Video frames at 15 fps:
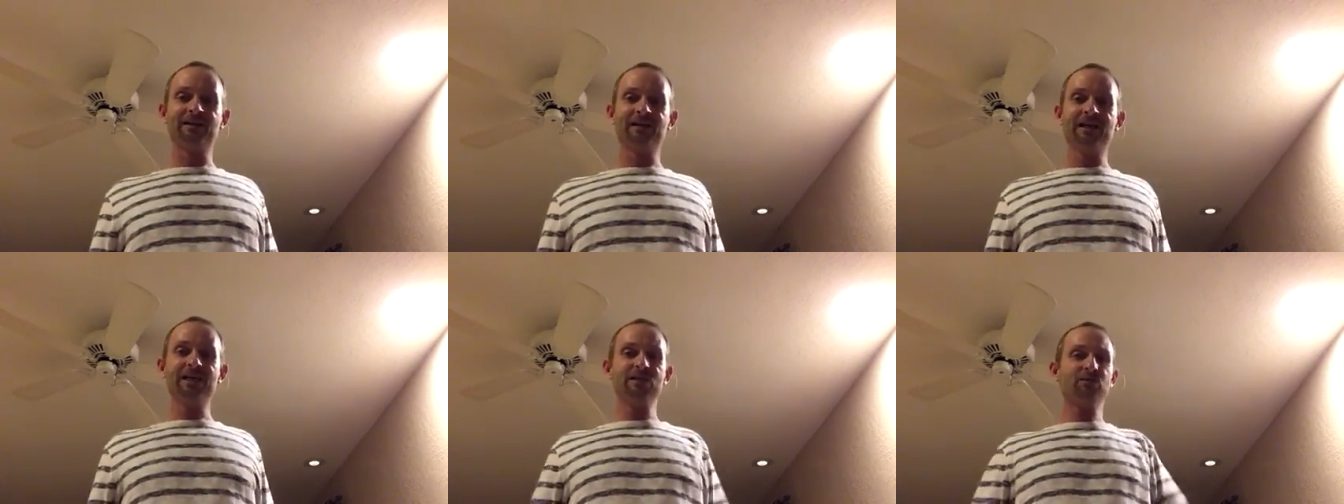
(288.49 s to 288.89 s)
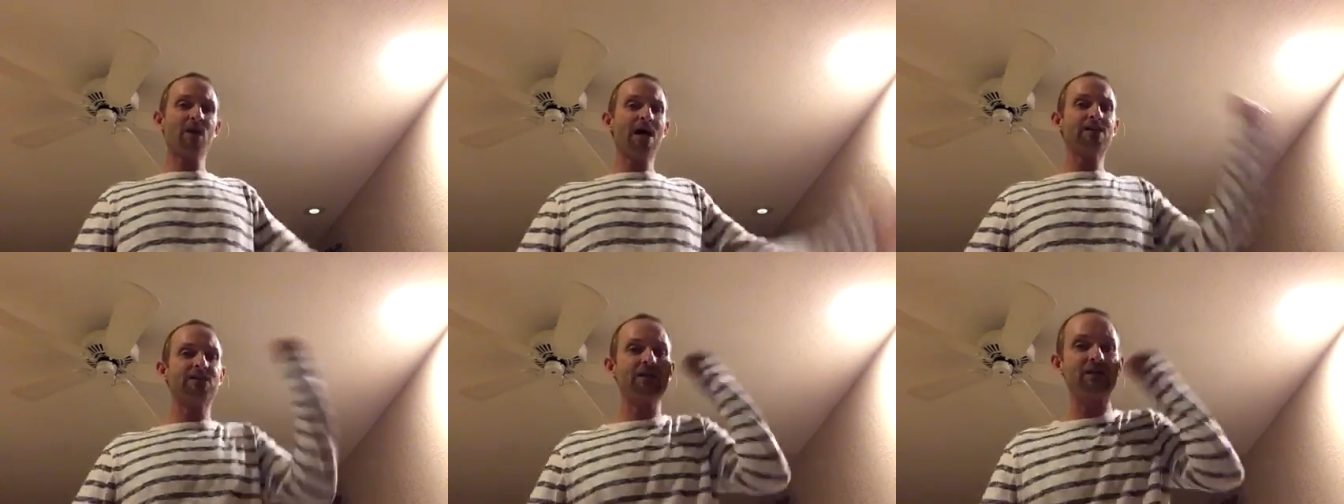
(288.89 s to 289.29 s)
He's
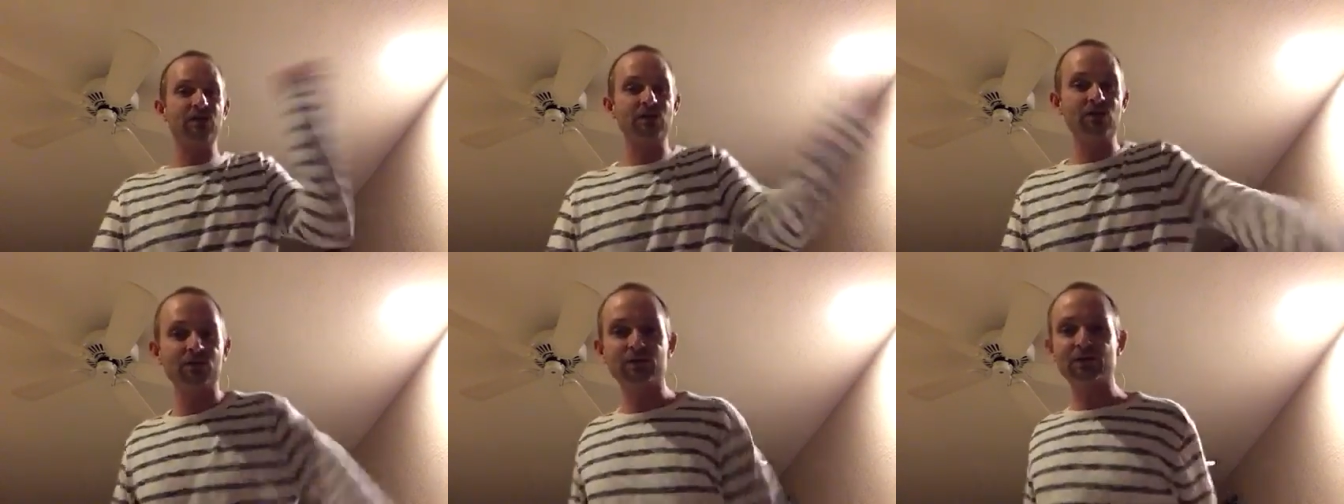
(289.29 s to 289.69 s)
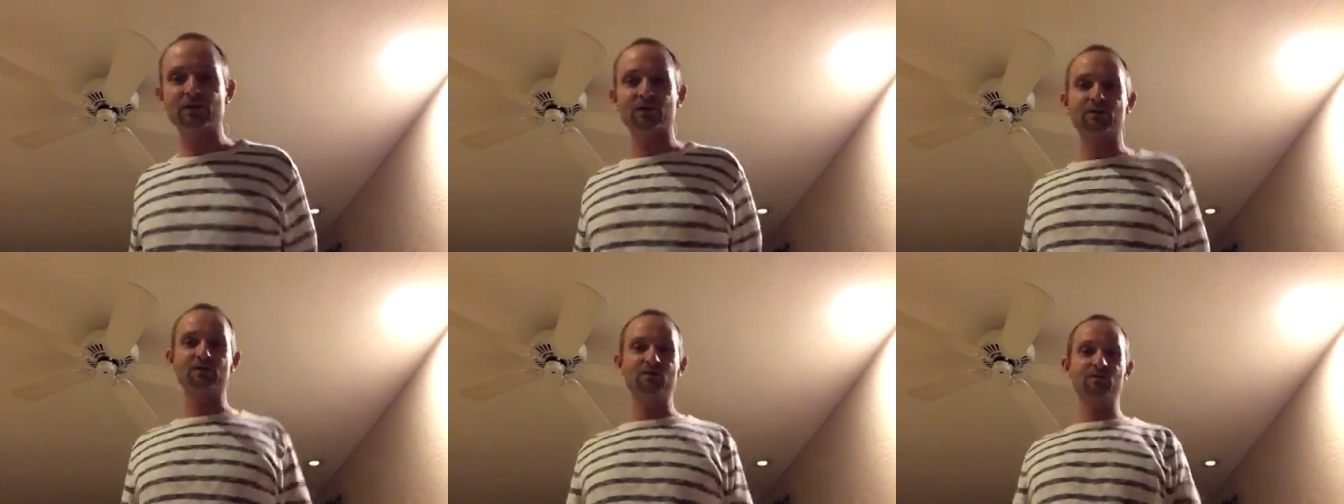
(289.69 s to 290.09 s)
watching
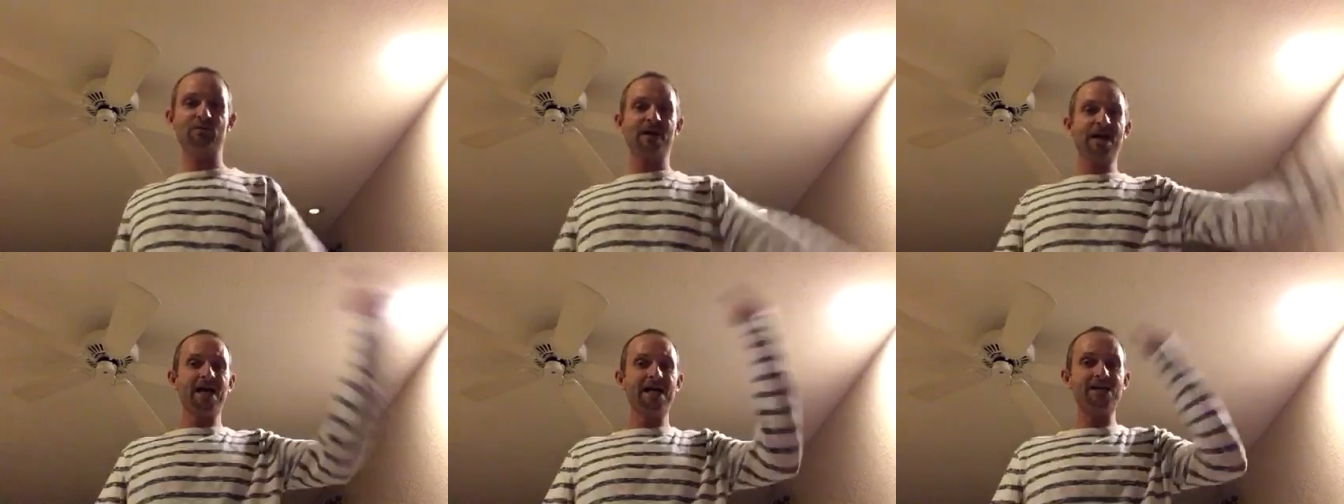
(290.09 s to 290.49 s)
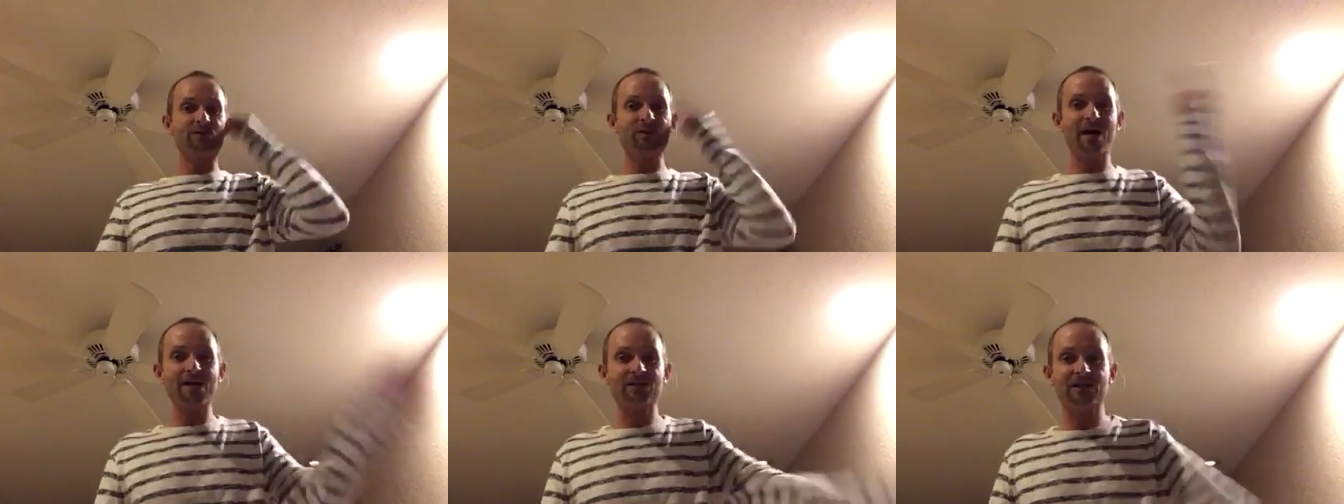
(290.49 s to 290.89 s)
YouTube, he's
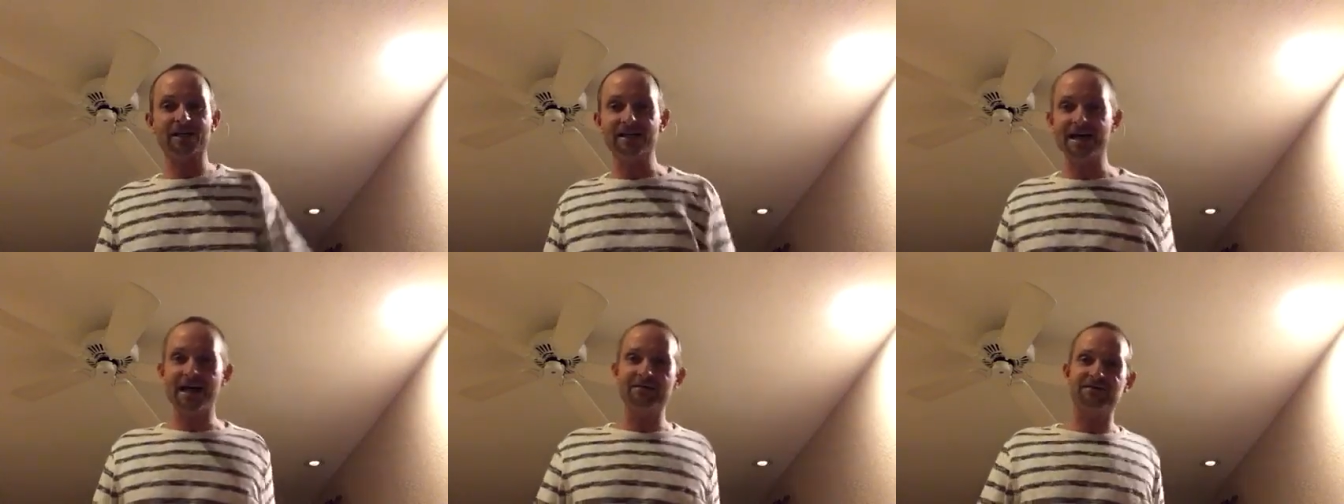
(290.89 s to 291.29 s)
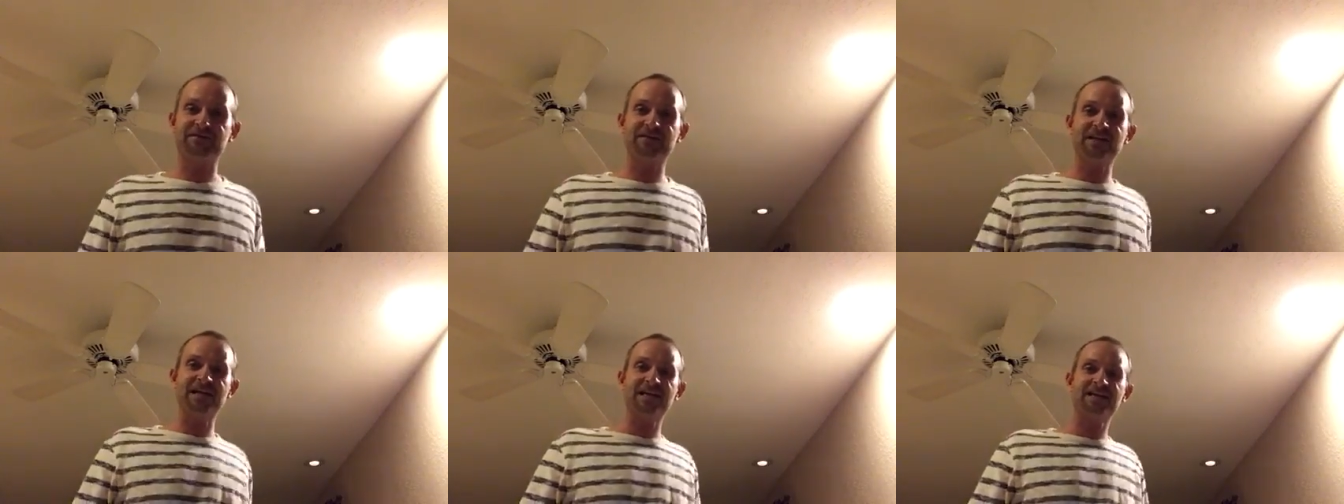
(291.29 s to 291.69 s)
watching
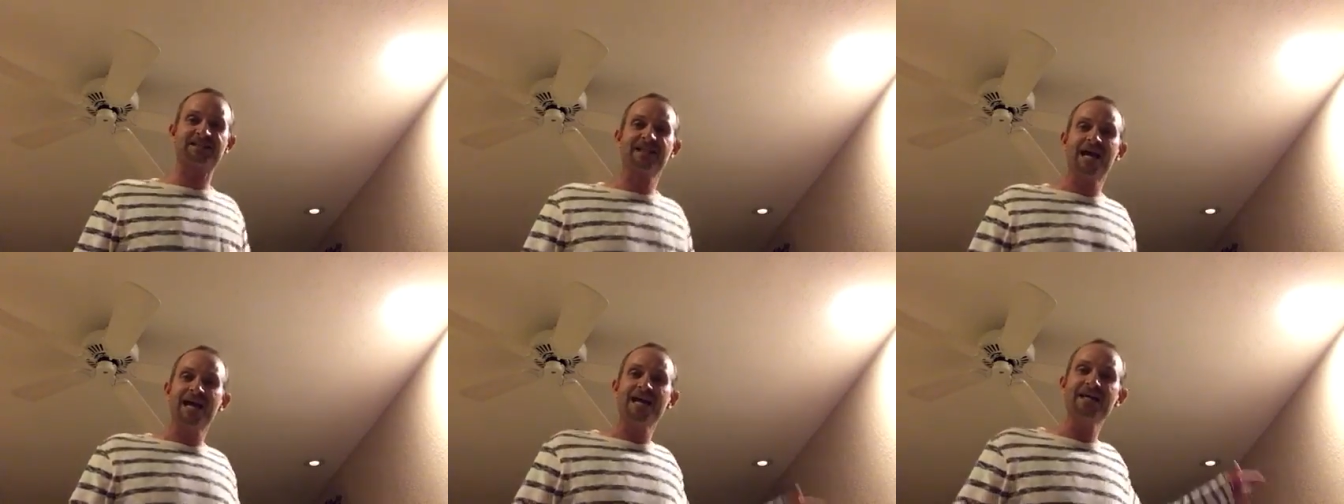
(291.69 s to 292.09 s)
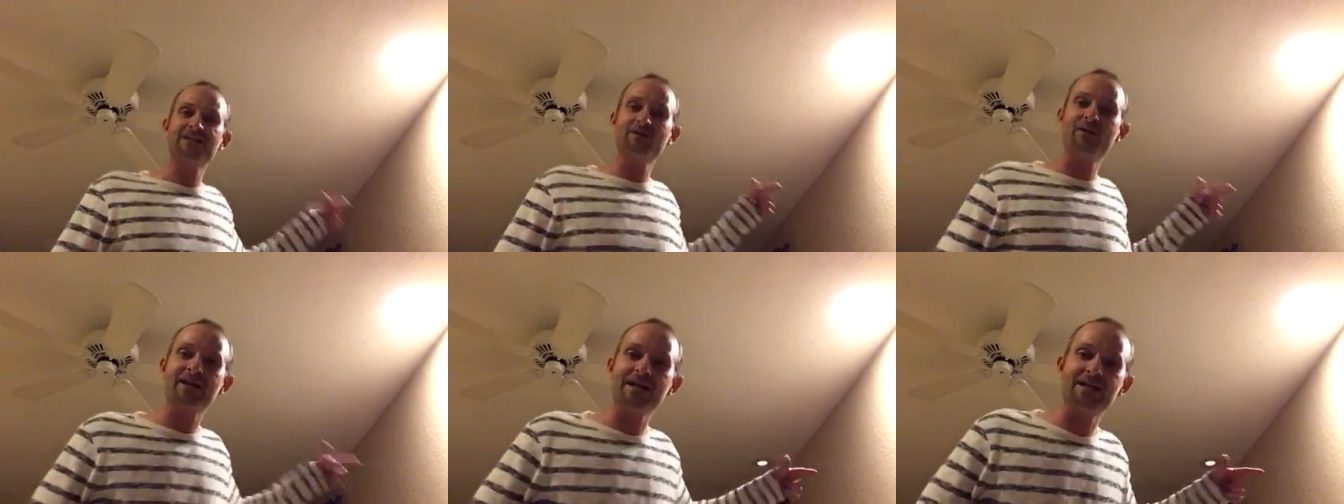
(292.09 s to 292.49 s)
Netflix, he's on